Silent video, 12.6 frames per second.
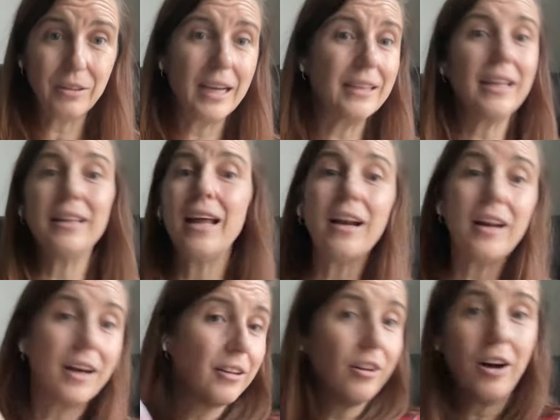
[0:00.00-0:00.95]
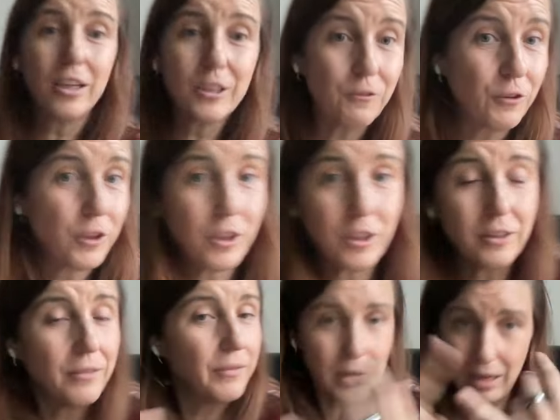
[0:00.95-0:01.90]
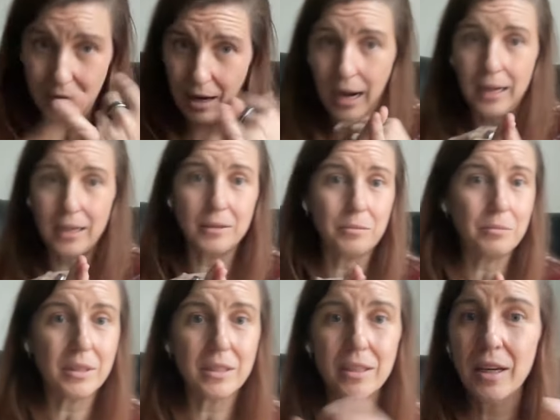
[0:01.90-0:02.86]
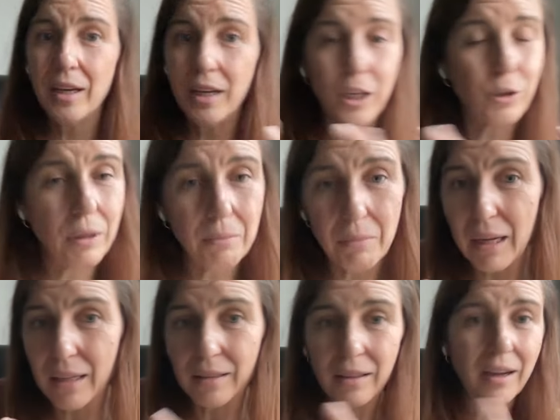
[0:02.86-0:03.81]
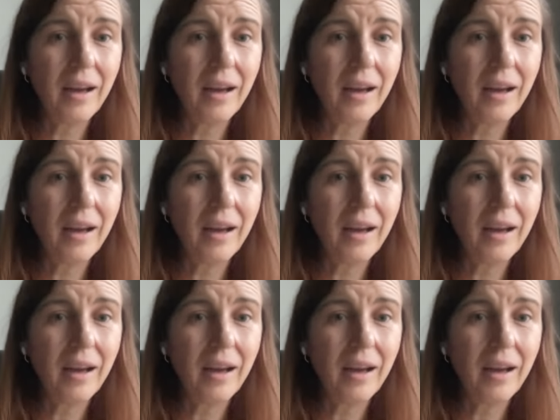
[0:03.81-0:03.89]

and then that unlocks further items, equipment,